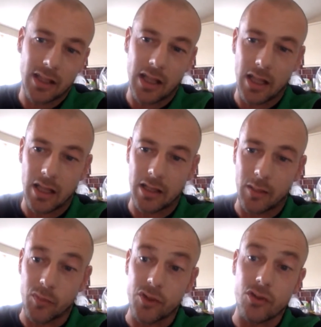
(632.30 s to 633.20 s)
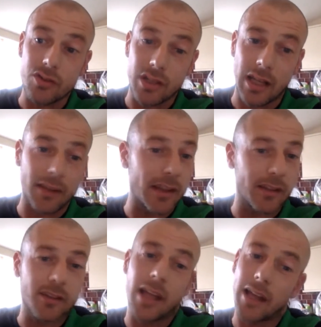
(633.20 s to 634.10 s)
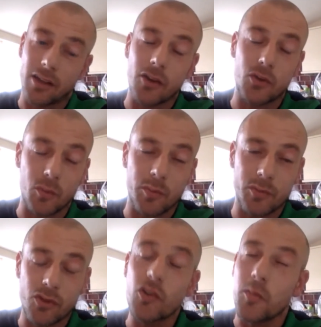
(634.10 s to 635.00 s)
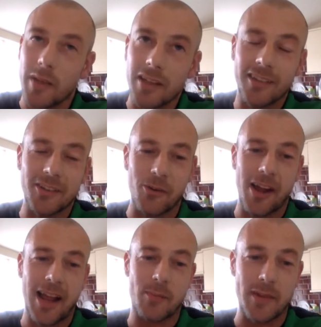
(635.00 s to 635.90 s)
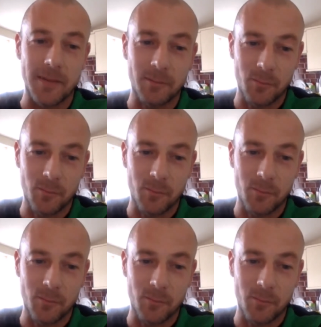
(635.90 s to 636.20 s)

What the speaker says: and producing that, then the head coach should be quite happy.